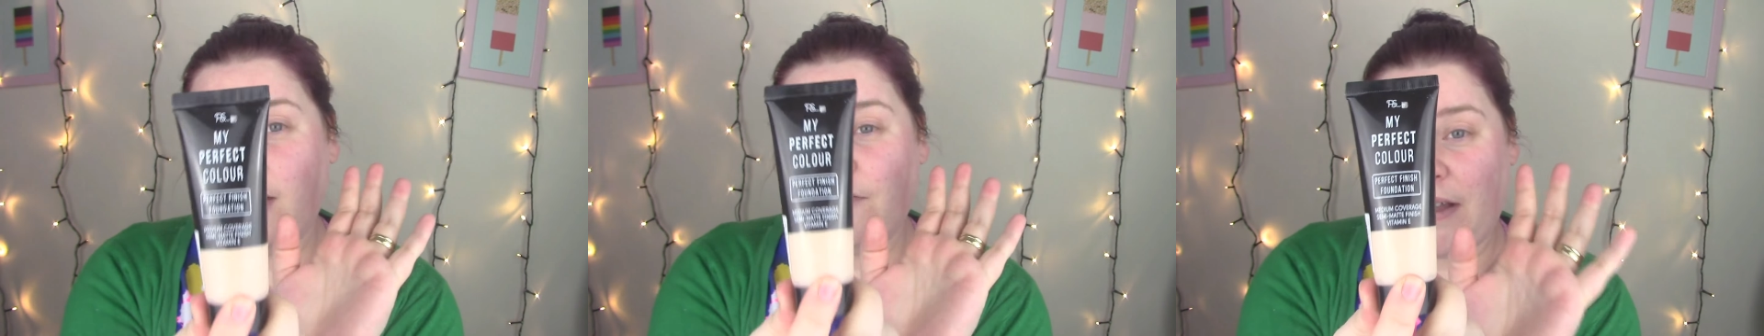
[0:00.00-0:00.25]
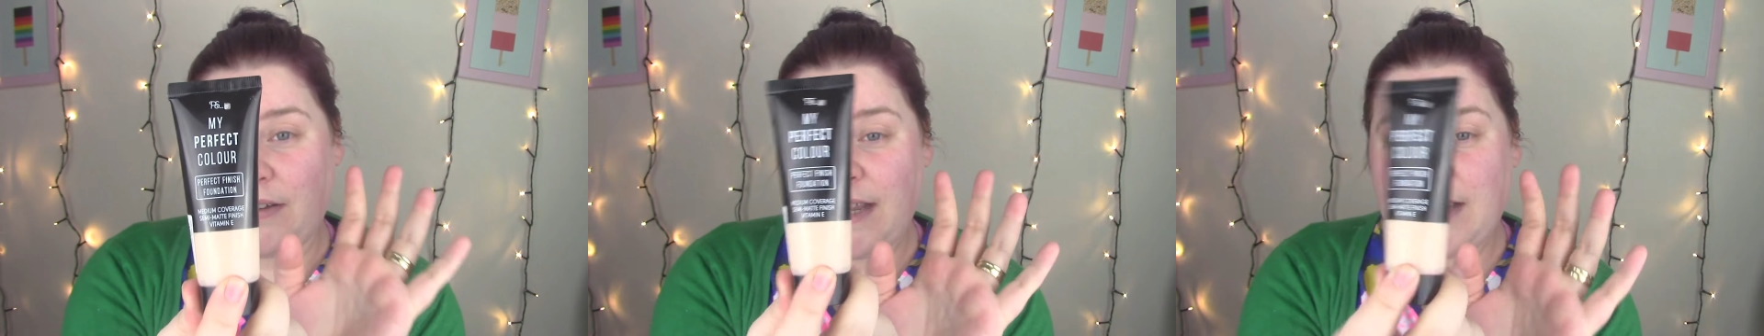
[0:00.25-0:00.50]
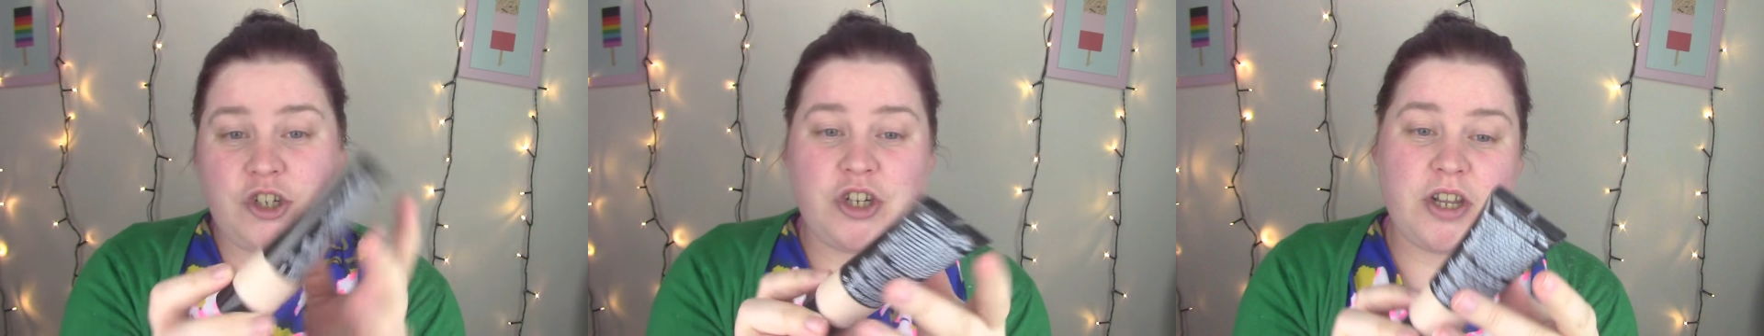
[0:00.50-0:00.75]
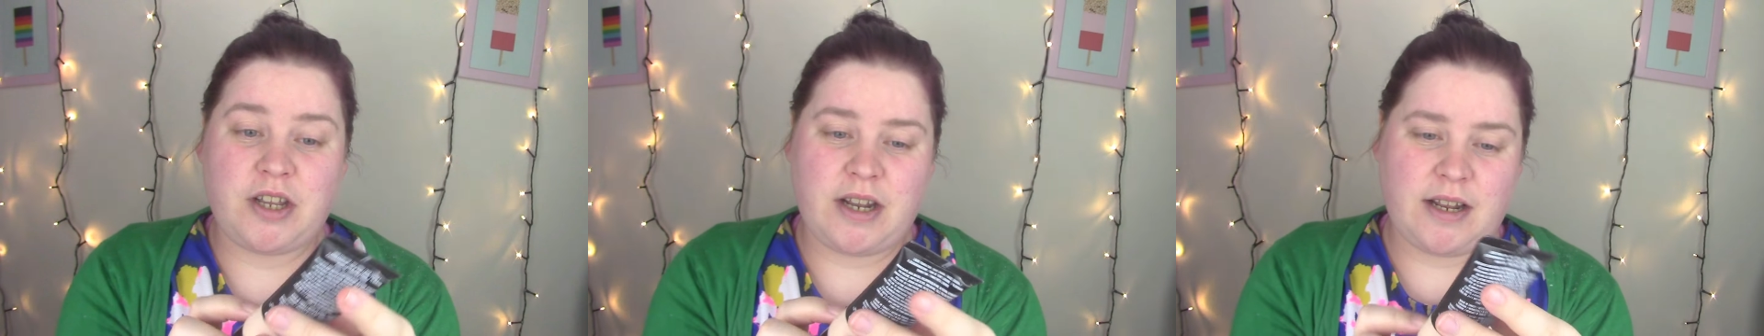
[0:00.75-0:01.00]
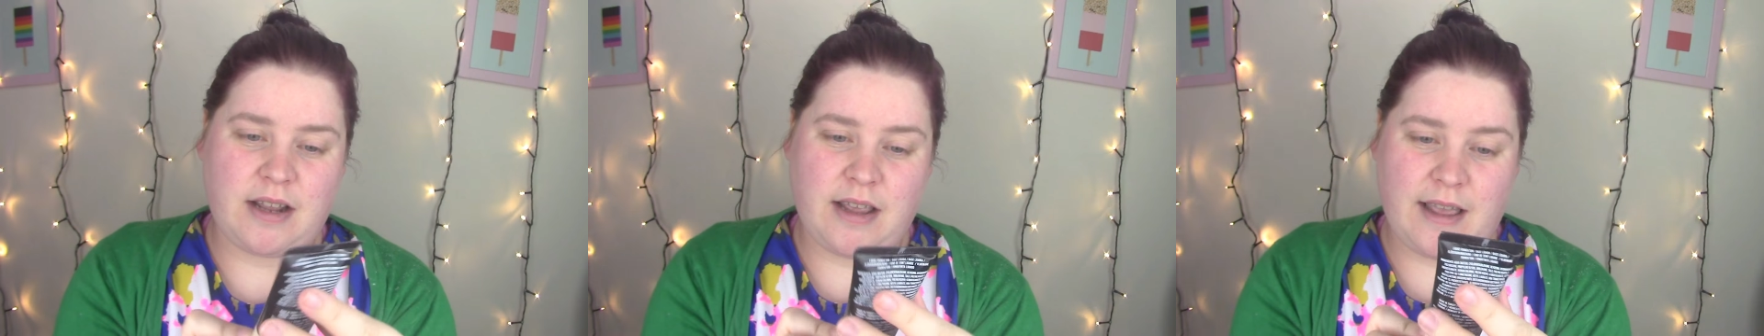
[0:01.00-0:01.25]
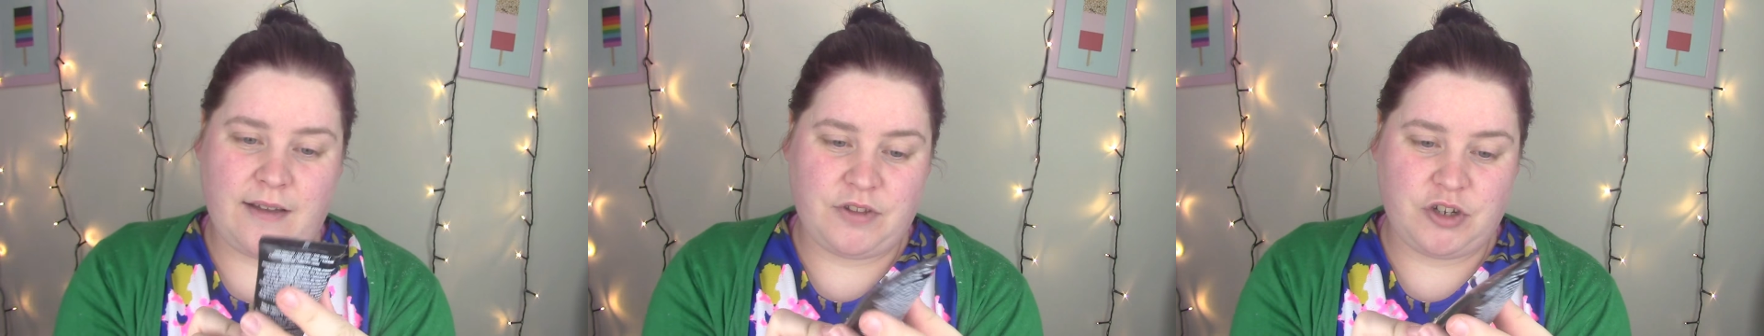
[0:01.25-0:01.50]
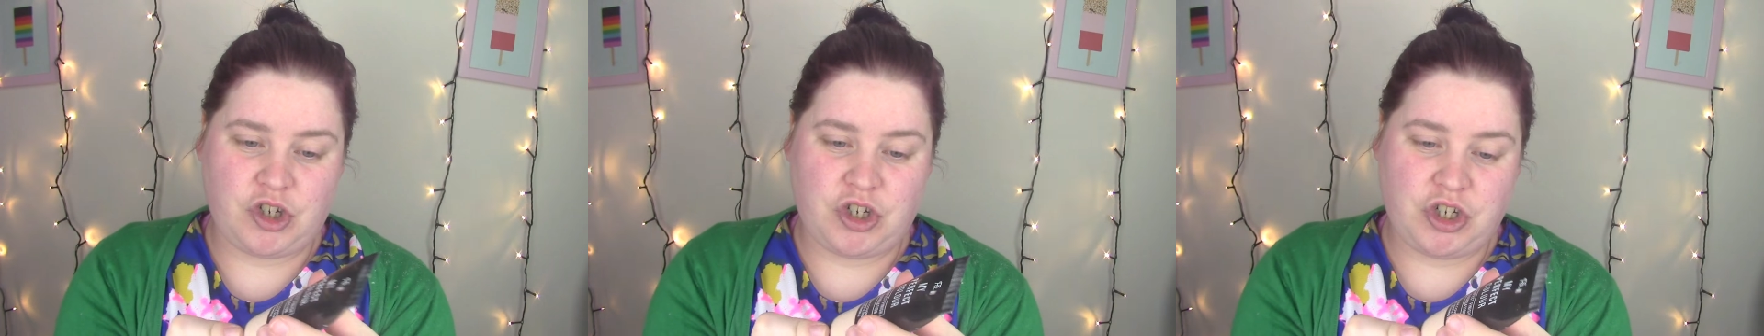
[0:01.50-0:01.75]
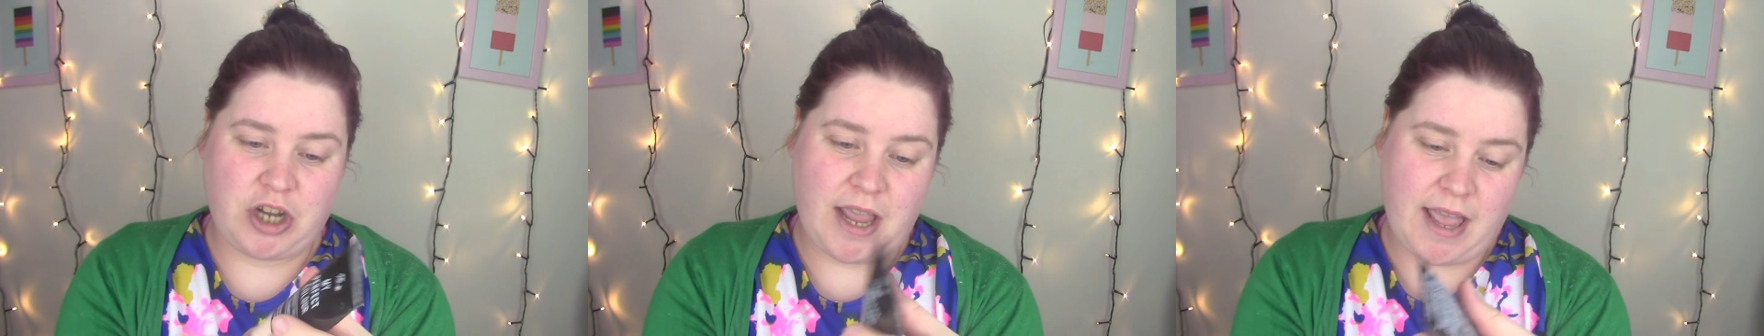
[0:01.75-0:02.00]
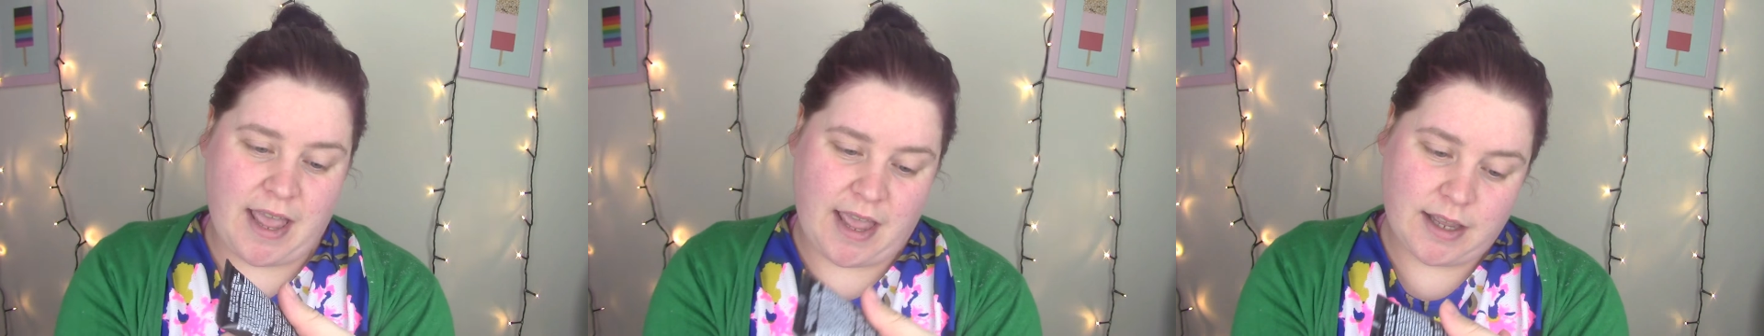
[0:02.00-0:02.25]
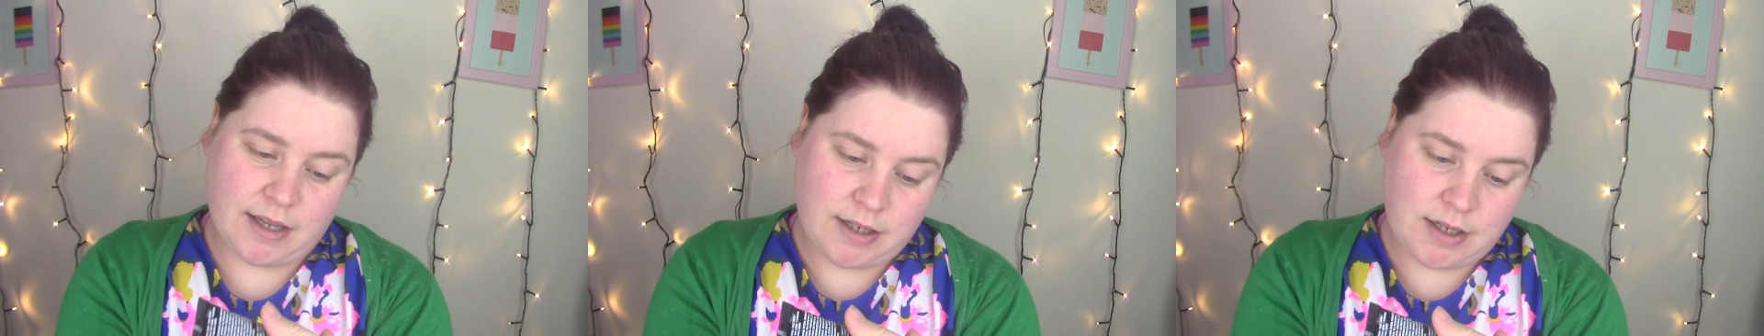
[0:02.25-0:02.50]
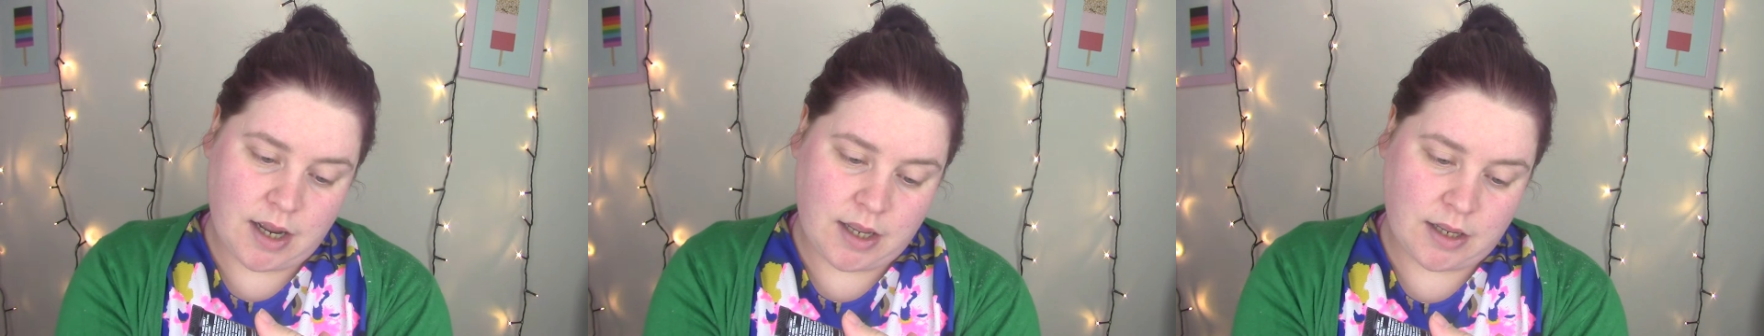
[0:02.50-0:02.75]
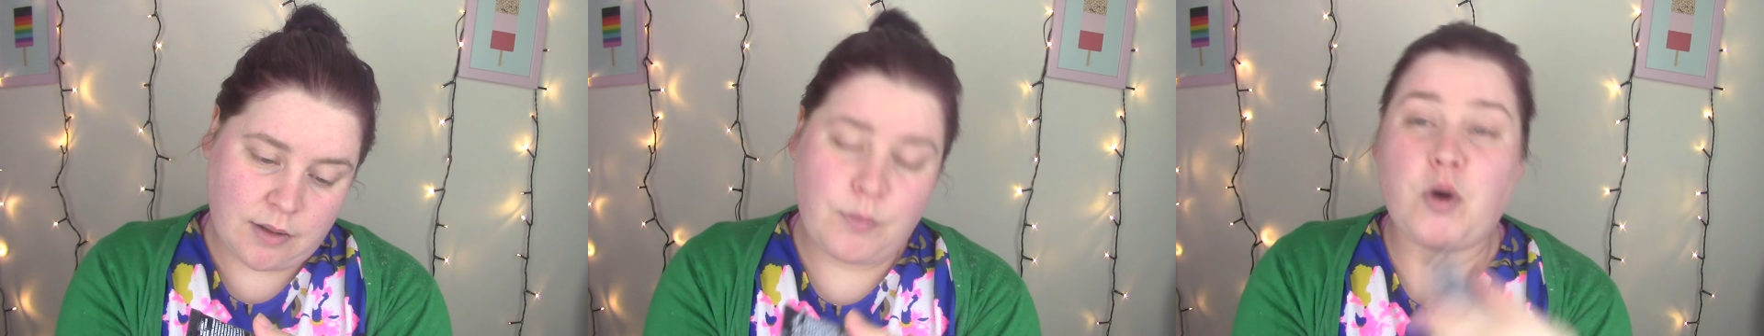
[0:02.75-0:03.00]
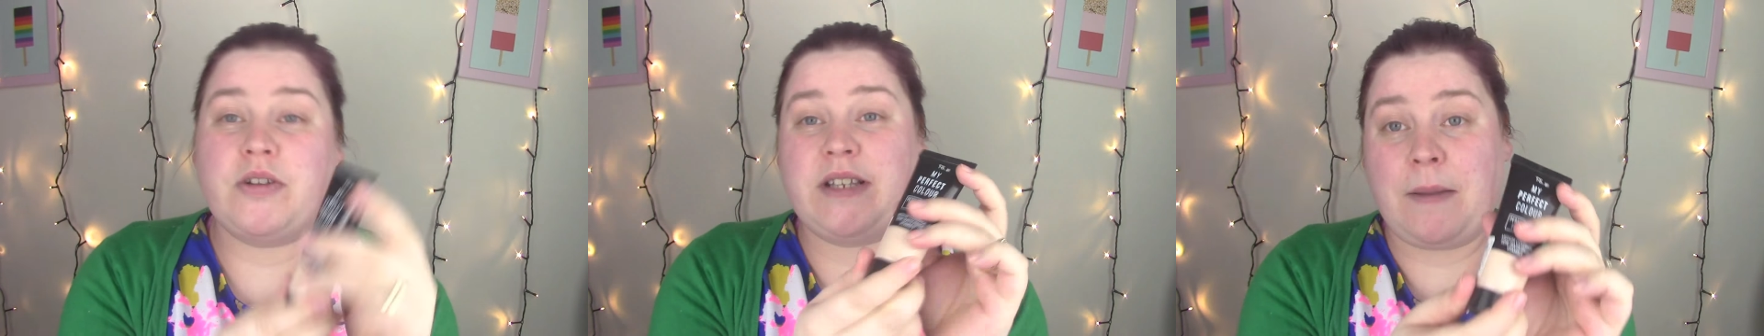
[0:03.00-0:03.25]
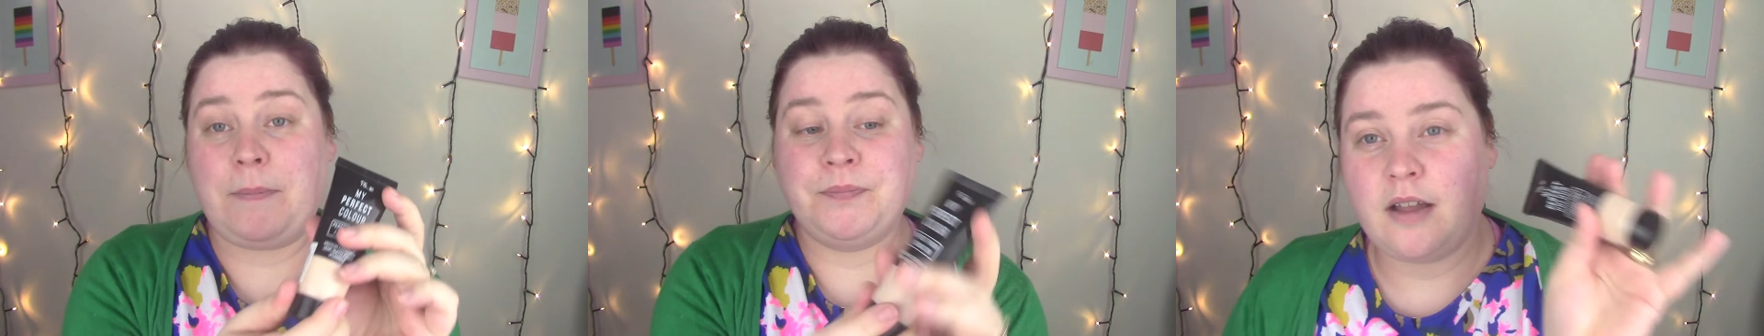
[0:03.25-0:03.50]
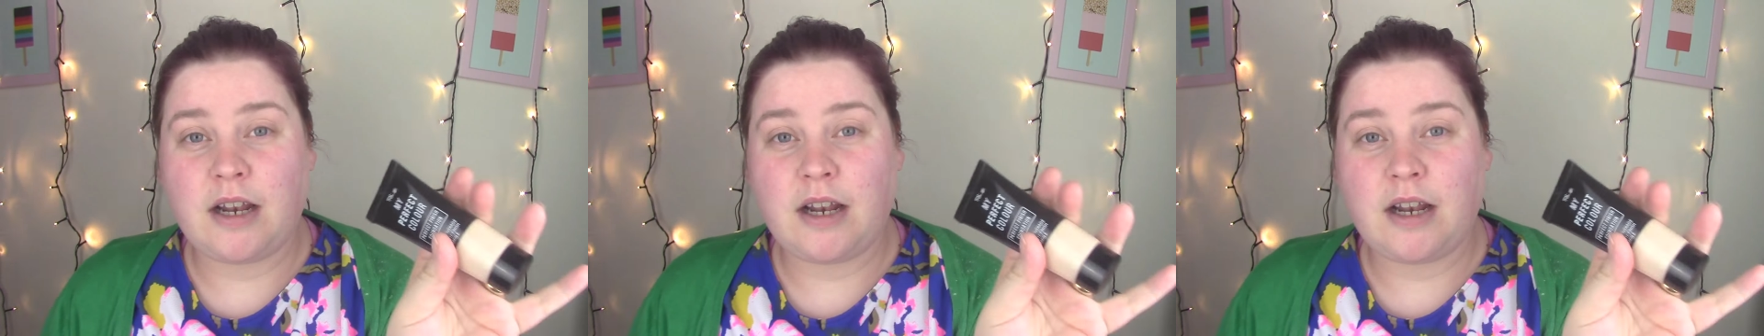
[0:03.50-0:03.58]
foundation and I have the shade Porcelain.